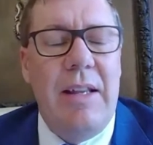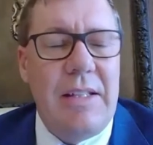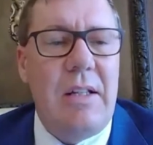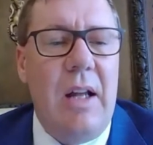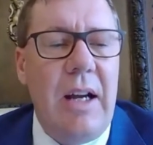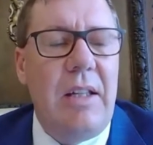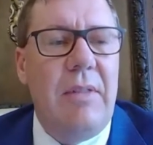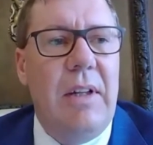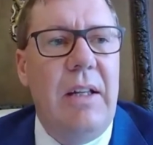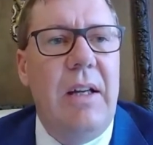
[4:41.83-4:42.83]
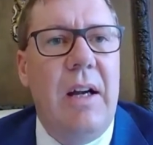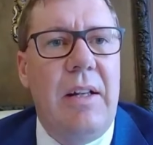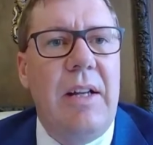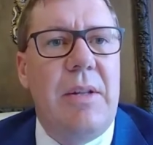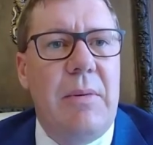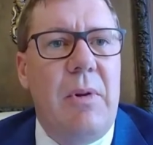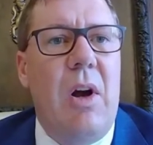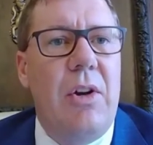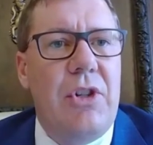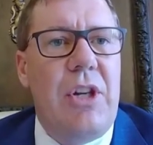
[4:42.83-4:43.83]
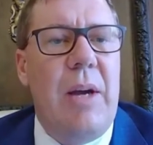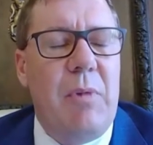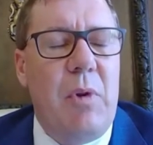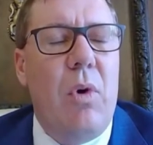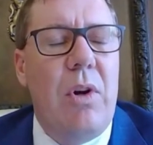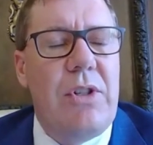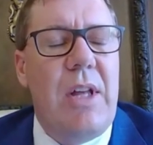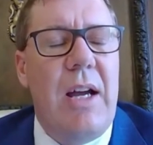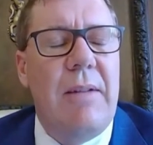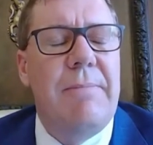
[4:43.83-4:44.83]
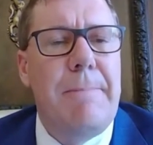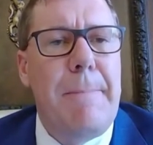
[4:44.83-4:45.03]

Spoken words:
This collectively takes a large step towards that.